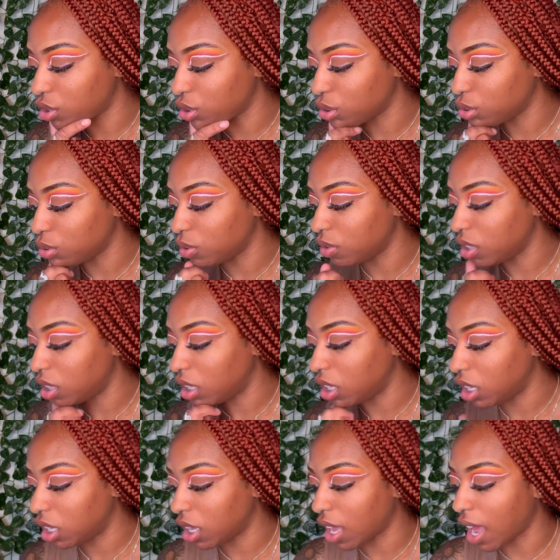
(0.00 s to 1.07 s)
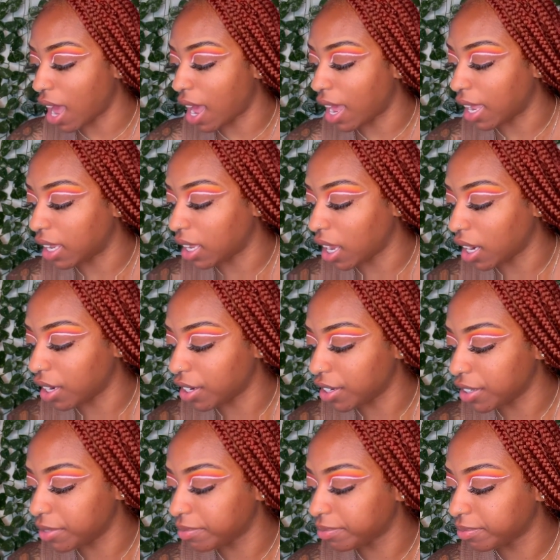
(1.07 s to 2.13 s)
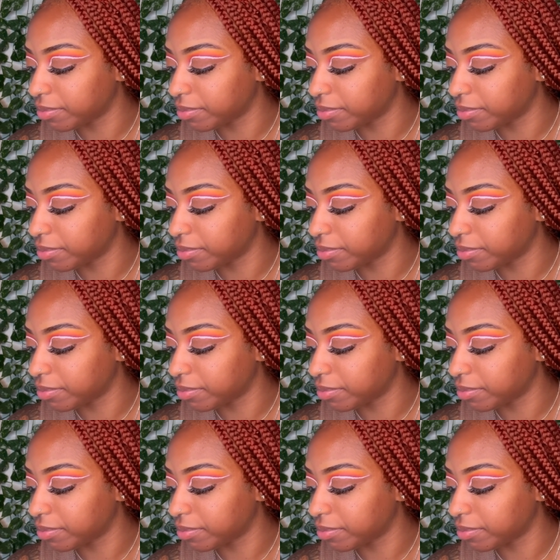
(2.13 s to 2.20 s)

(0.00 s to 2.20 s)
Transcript: to the eyeliner.